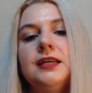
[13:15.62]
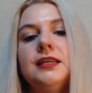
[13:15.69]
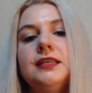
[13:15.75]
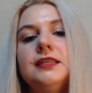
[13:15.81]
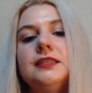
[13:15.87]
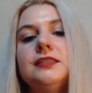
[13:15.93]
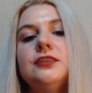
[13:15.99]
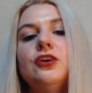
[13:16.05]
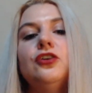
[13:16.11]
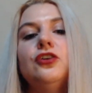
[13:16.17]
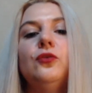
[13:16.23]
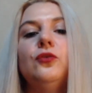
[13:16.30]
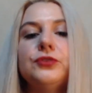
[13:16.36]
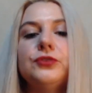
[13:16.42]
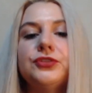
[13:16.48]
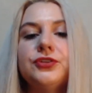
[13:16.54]
So
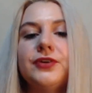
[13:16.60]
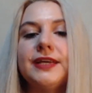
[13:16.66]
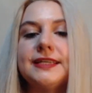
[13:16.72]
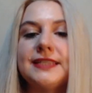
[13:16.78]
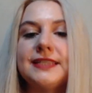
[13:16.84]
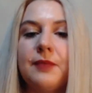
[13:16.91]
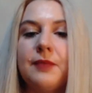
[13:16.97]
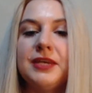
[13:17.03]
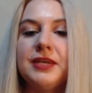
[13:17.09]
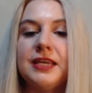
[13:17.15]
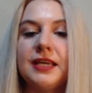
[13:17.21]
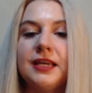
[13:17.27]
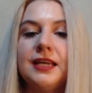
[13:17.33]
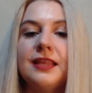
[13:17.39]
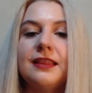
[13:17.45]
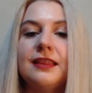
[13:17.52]
also
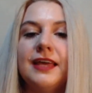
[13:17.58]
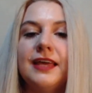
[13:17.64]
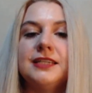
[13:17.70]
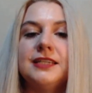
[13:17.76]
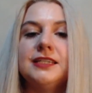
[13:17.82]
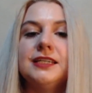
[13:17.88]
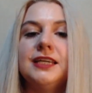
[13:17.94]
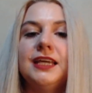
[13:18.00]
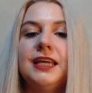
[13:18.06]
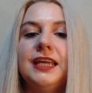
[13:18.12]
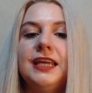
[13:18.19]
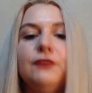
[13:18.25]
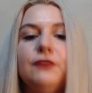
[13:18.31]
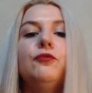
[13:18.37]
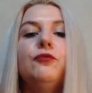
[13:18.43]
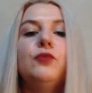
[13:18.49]
examining that
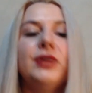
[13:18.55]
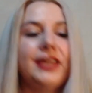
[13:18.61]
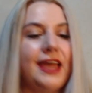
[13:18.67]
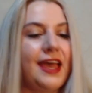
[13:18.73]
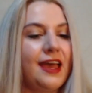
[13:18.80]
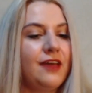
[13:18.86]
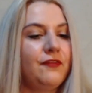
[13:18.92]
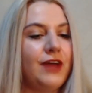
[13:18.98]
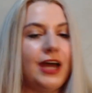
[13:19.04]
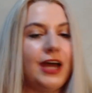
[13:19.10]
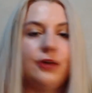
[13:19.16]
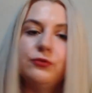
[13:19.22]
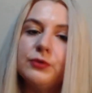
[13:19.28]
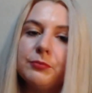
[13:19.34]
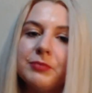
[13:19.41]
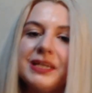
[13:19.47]
if we have our
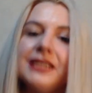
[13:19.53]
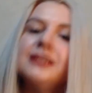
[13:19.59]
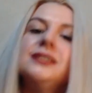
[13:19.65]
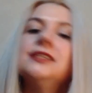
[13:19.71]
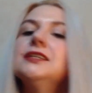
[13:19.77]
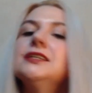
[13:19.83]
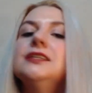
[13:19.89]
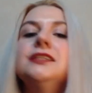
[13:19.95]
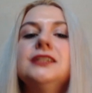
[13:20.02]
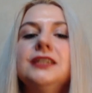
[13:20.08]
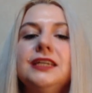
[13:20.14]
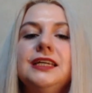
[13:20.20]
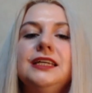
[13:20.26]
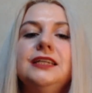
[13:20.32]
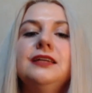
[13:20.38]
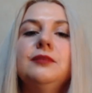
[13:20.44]
repeated
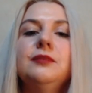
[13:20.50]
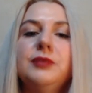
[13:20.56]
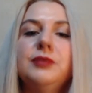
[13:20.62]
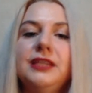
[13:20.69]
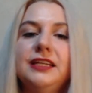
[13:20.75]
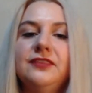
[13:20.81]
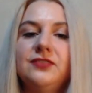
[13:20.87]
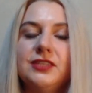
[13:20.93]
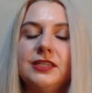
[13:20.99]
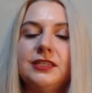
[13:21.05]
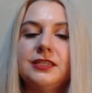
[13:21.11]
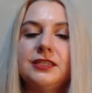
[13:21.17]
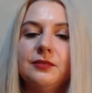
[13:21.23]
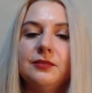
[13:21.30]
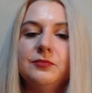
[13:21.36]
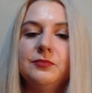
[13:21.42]
inner belief
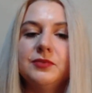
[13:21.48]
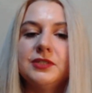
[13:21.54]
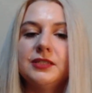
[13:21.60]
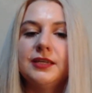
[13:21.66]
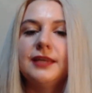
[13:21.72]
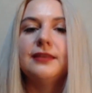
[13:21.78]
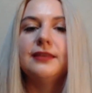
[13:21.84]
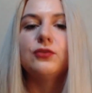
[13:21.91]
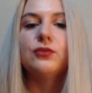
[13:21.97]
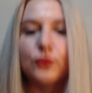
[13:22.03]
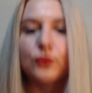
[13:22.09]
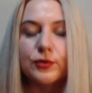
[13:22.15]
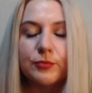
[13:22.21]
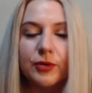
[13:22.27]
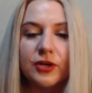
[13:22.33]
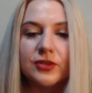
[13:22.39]
systems and
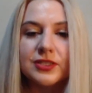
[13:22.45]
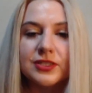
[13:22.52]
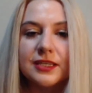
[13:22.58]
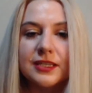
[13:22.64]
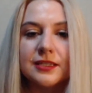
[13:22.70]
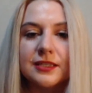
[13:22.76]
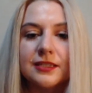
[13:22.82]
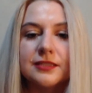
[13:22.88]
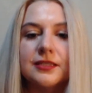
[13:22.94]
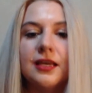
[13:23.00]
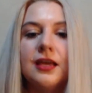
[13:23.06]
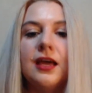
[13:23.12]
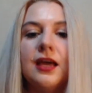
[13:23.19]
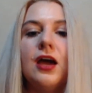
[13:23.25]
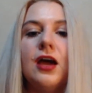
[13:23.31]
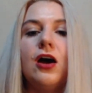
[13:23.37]
thought processes
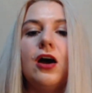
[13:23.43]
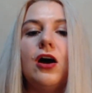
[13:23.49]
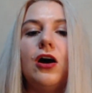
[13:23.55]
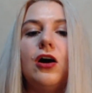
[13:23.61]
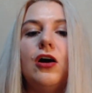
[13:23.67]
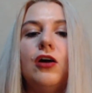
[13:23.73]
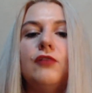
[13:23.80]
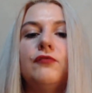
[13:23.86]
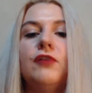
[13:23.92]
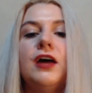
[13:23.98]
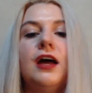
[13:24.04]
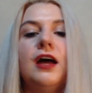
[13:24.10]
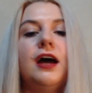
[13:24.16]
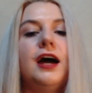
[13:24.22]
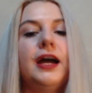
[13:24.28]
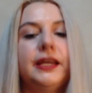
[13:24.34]
of,
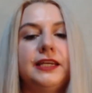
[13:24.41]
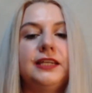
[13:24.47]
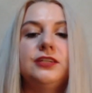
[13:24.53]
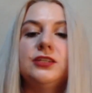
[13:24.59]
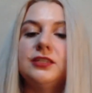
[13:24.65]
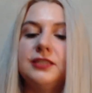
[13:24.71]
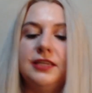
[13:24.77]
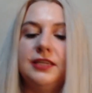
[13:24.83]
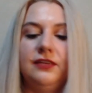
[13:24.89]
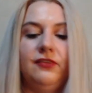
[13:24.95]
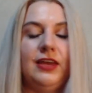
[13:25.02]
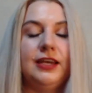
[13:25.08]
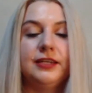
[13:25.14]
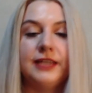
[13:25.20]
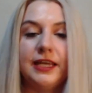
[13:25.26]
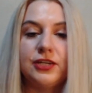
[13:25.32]
I need to seek
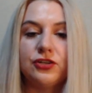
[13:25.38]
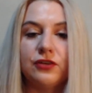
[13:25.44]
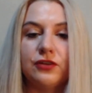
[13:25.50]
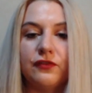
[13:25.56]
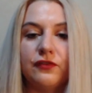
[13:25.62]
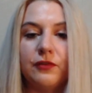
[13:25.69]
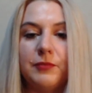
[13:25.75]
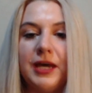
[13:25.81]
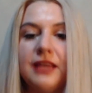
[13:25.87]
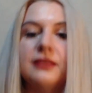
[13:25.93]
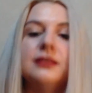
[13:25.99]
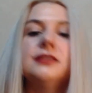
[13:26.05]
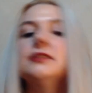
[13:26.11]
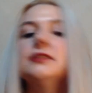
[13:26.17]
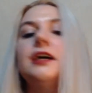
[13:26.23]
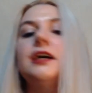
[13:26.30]
validation from
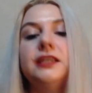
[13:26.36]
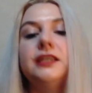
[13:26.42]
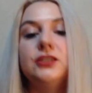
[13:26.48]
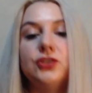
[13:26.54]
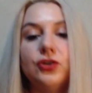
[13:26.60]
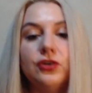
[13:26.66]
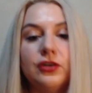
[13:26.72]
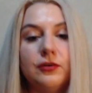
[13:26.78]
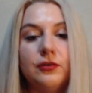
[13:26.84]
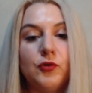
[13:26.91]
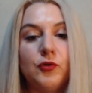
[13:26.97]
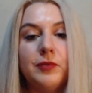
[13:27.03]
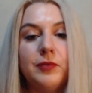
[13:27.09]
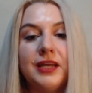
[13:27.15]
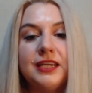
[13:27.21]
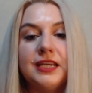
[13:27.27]
others, I need to earn more
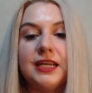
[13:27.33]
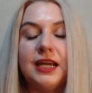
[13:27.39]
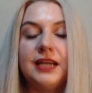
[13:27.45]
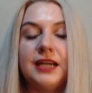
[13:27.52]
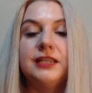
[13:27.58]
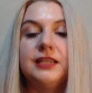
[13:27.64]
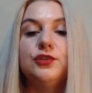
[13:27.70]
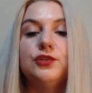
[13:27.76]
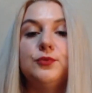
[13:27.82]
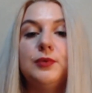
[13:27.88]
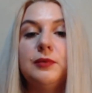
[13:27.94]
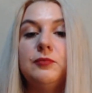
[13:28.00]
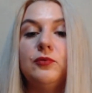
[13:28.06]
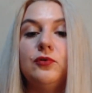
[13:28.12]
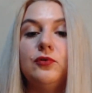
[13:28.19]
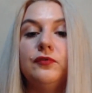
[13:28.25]
money, I need to be
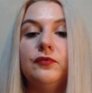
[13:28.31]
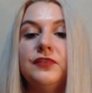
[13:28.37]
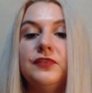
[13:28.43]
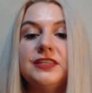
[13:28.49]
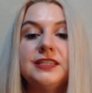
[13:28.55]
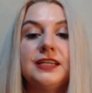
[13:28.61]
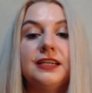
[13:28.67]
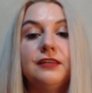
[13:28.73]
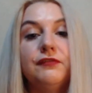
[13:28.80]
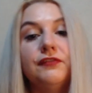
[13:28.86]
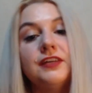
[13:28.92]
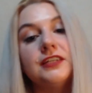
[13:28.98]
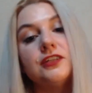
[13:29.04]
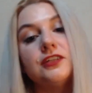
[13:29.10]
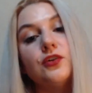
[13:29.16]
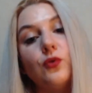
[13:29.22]
more physically
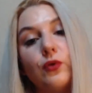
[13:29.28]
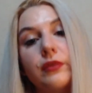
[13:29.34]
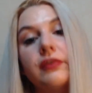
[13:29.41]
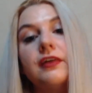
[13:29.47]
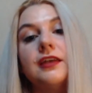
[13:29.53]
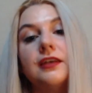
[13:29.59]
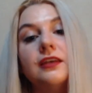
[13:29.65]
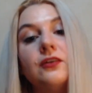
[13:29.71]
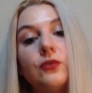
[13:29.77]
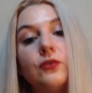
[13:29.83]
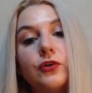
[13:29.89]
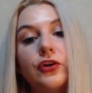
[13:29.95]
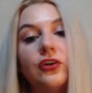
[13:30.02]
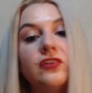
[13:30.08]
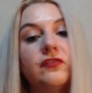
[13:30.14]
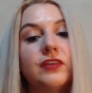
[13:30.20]
fit or thin or
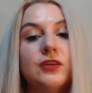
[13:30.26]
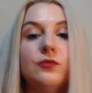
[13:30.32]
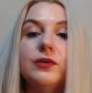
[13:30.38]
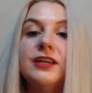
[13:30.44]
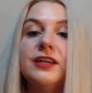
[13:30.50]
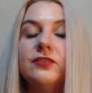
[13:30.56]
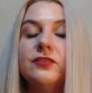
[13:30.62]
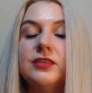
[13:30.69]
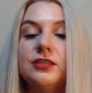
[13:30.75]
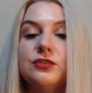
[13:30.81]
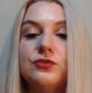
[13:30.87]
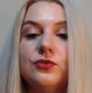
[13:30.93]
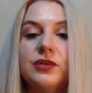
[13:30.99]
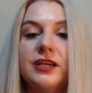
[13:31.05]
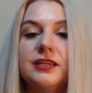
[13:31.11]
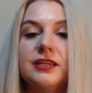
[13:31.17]
curvy or whatever the
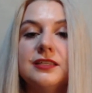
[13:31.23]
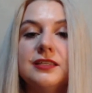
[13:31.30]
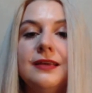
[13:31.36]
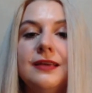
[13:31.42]
story is